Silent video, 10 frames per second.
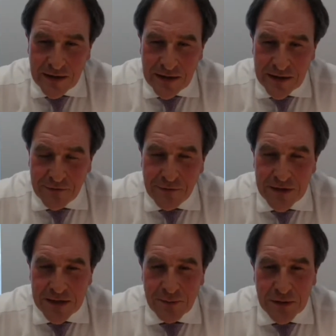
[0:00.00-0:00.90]
the,
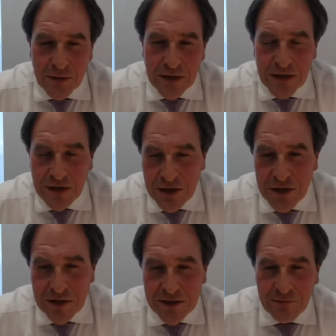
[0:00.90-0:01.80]
differences between the
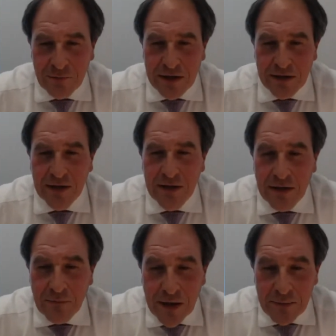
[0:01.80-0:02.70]
generations have been
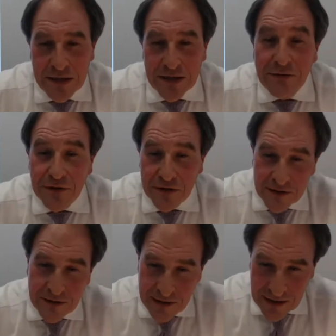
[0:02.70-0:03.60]
perhaps
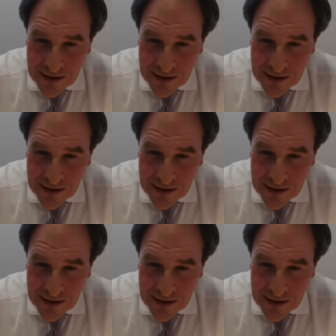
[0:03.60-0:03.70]
significant.